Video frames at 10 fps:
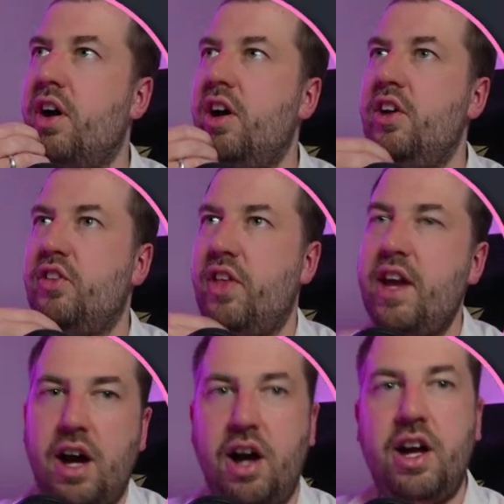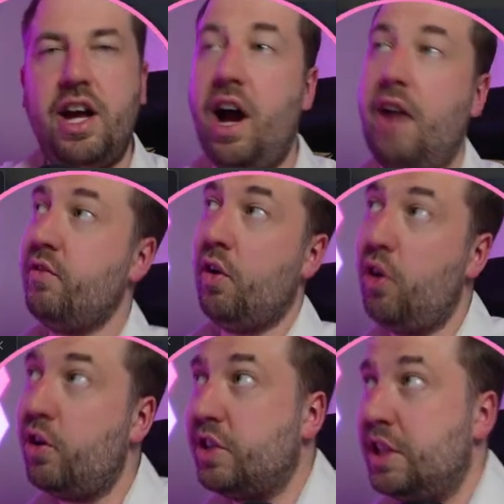So they are, I've not looked
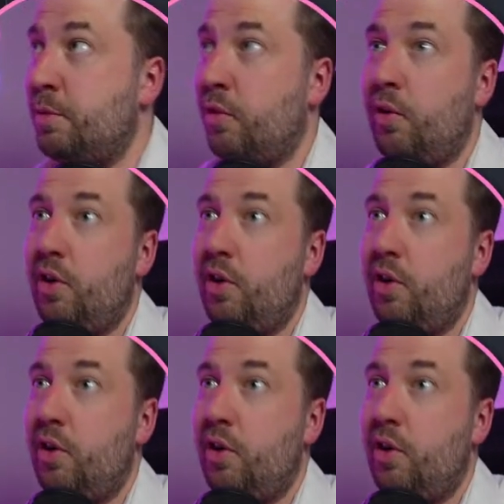at this before,